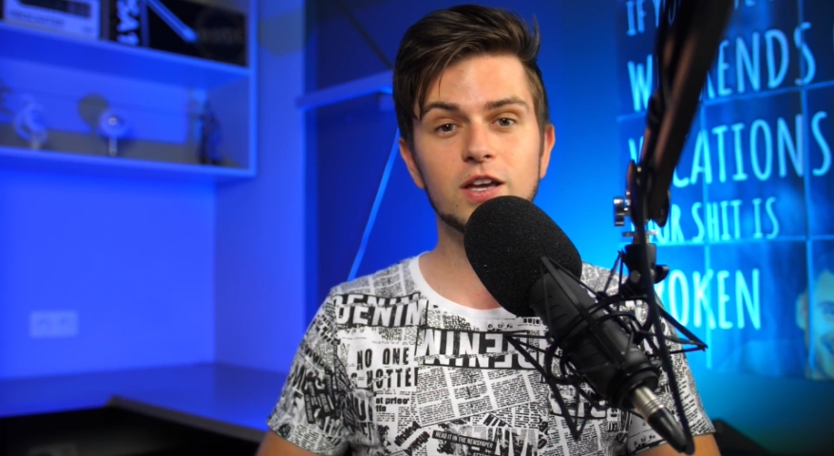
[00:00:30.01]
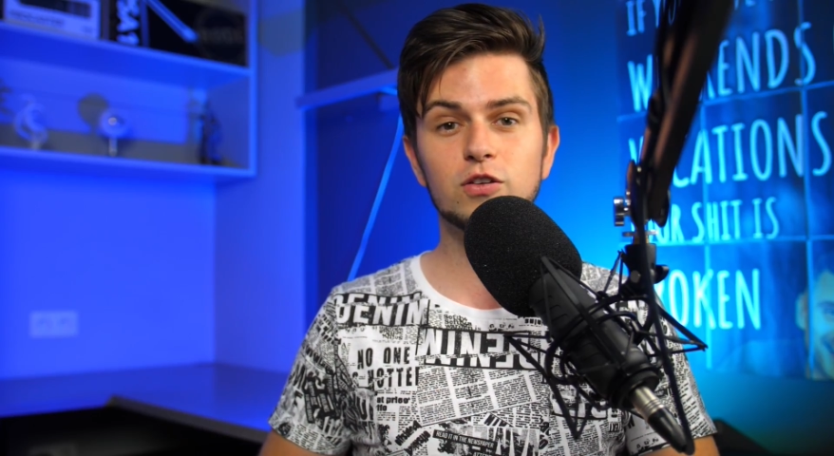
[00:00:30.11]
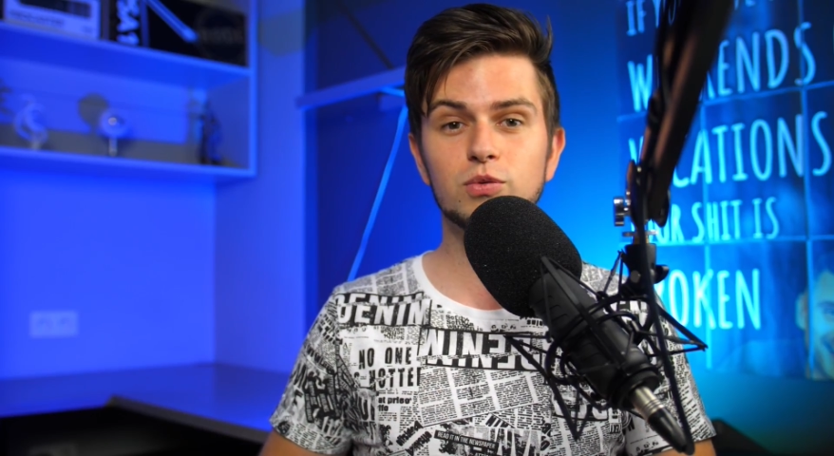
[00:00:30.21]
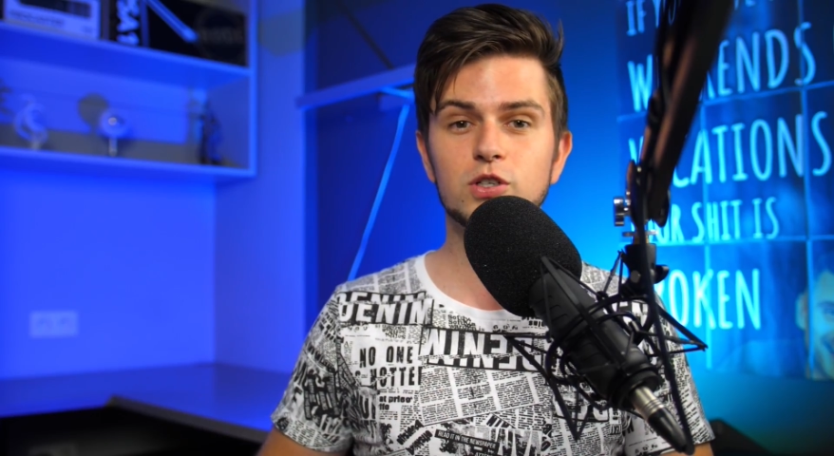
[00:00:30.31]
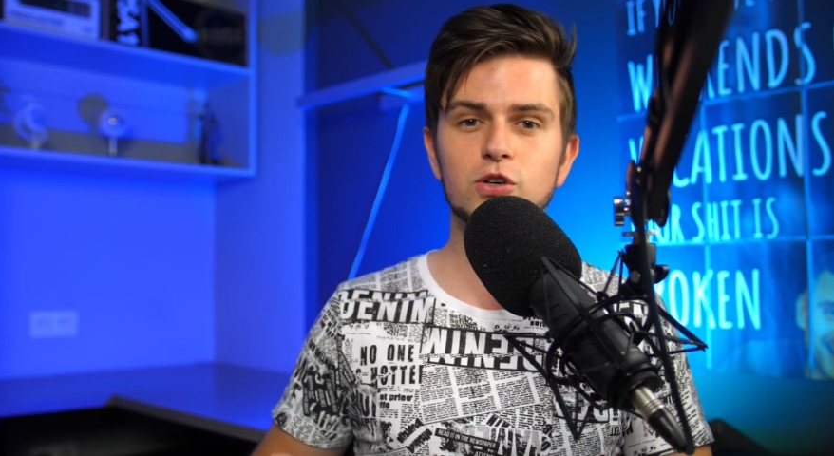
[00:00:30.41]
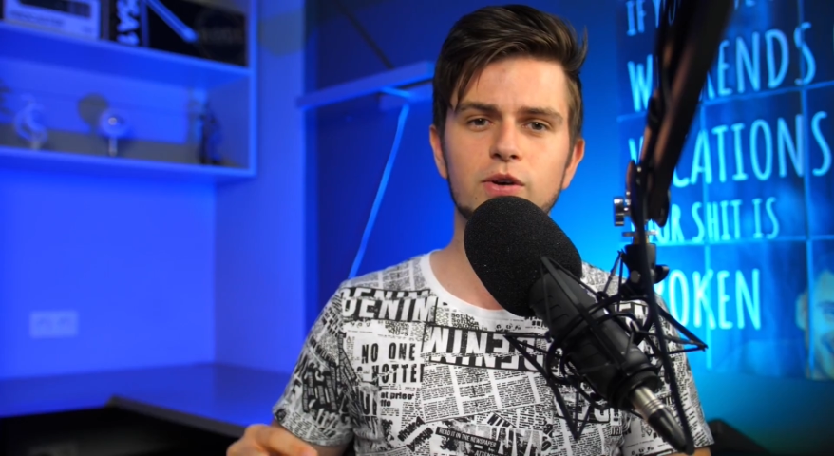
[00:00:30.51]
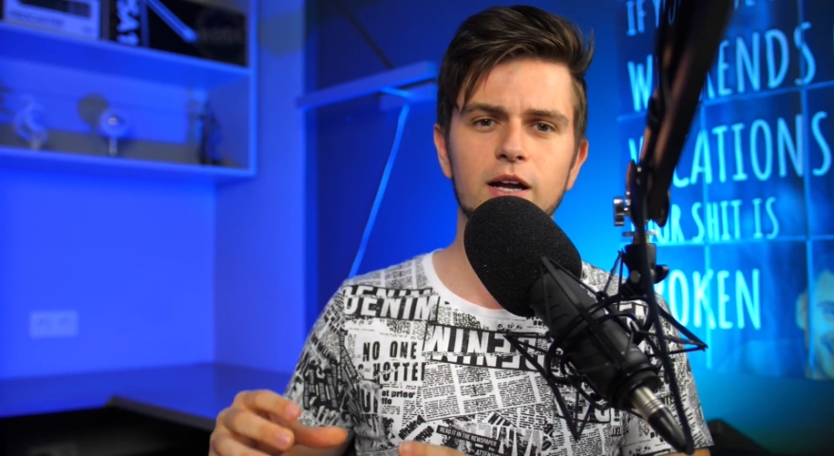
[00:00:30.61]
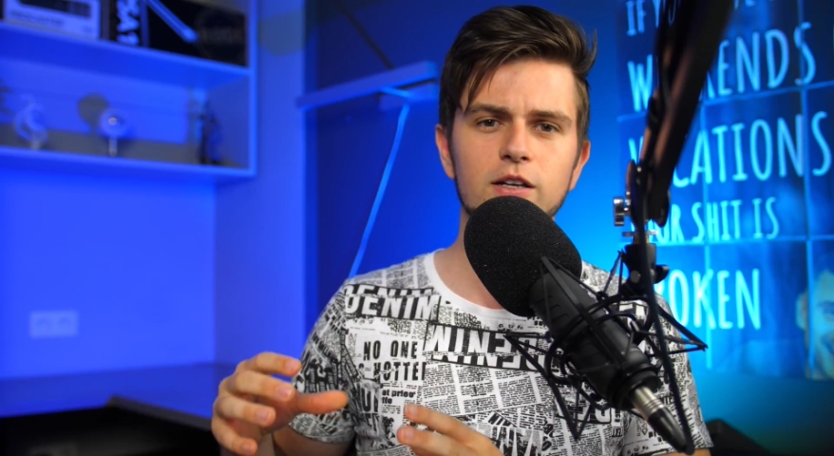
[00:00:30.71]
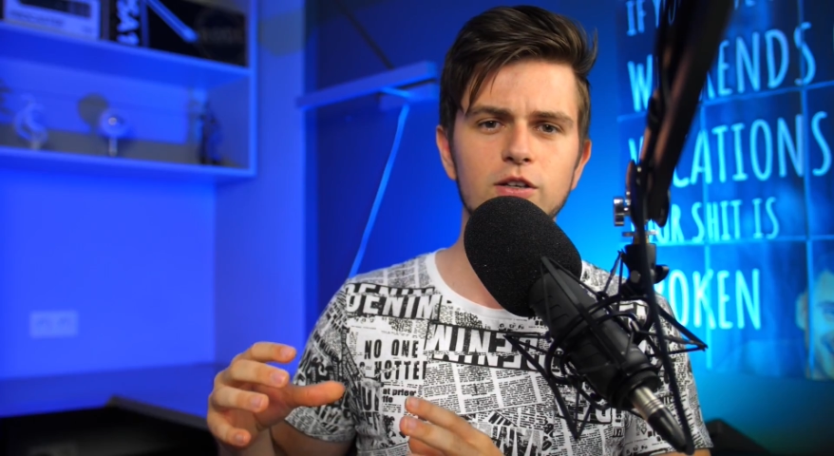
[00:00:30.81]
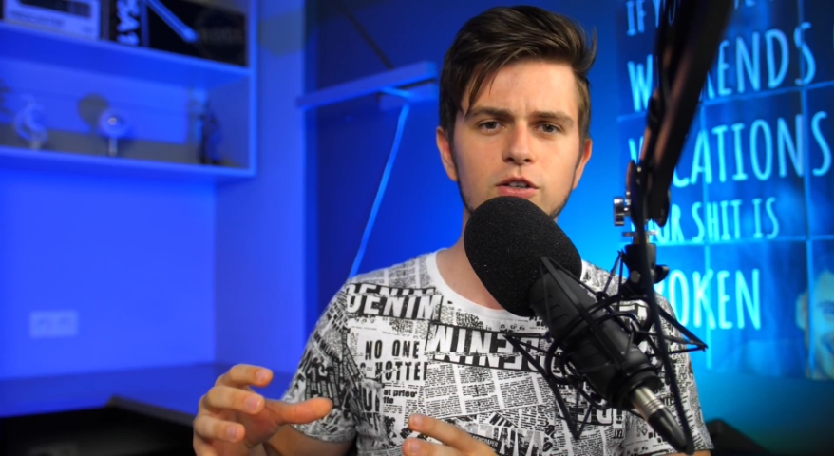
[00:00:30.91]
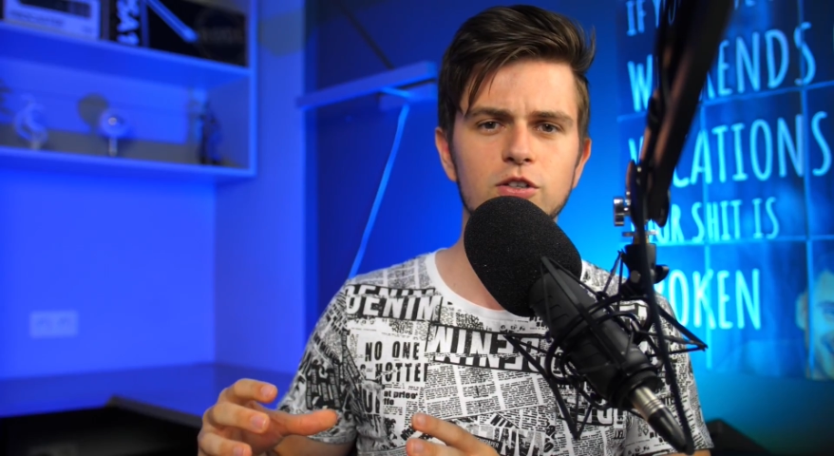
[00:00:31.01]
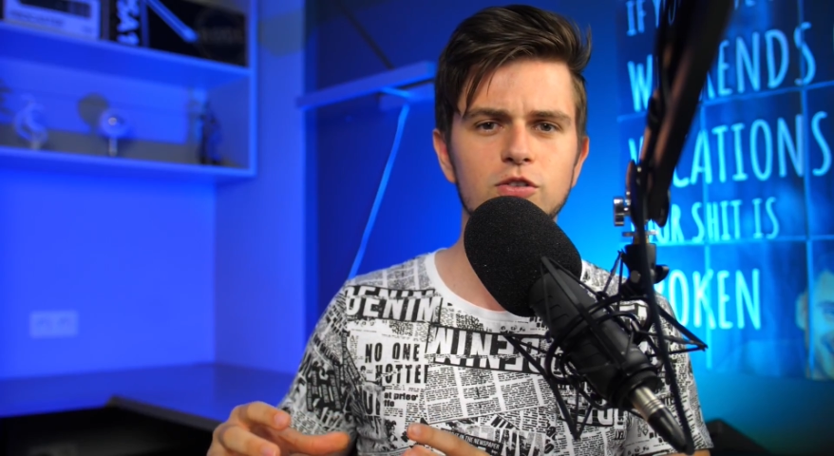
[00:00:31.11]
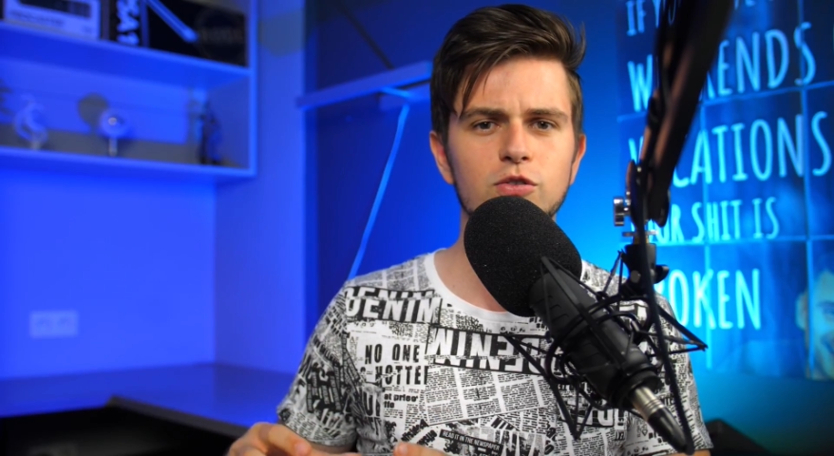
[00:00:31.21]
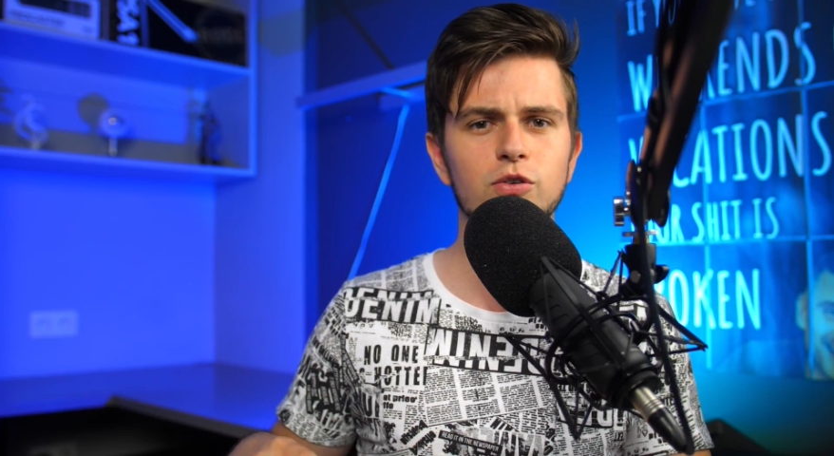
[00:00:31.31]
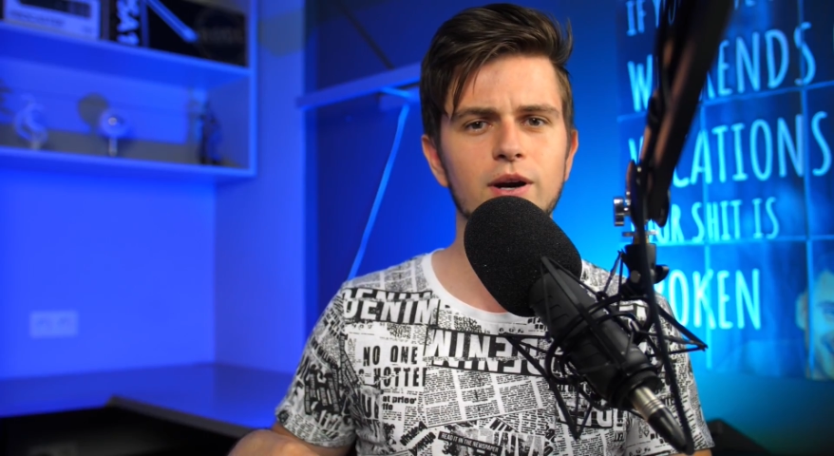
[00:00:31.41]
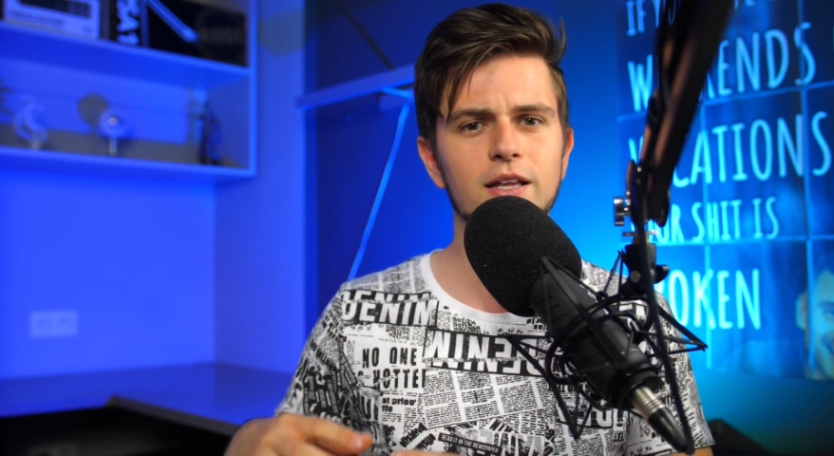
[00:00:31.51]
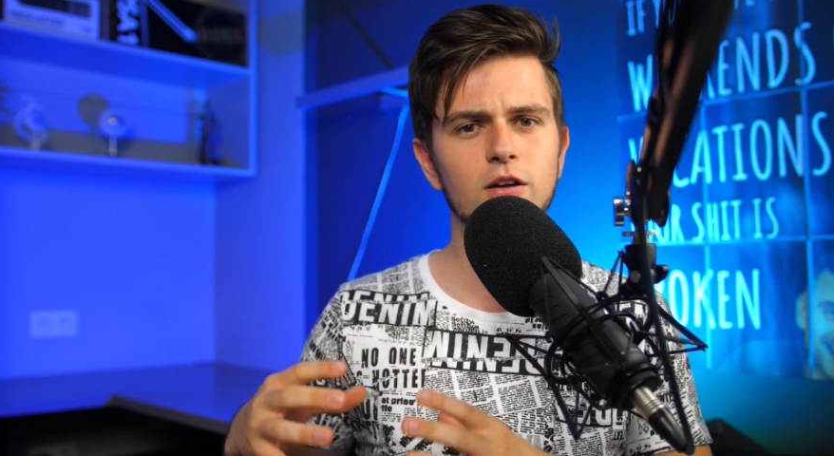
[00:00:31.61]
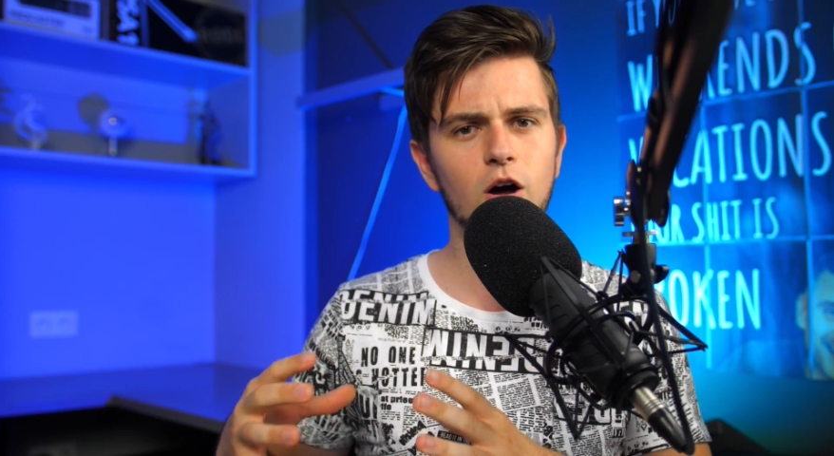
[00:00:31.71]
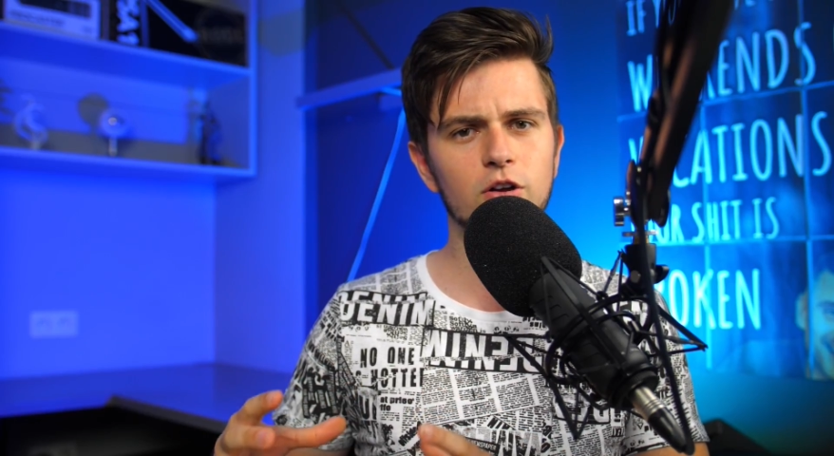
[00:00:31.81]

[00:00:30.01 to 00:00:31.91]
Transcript: things which you can use to create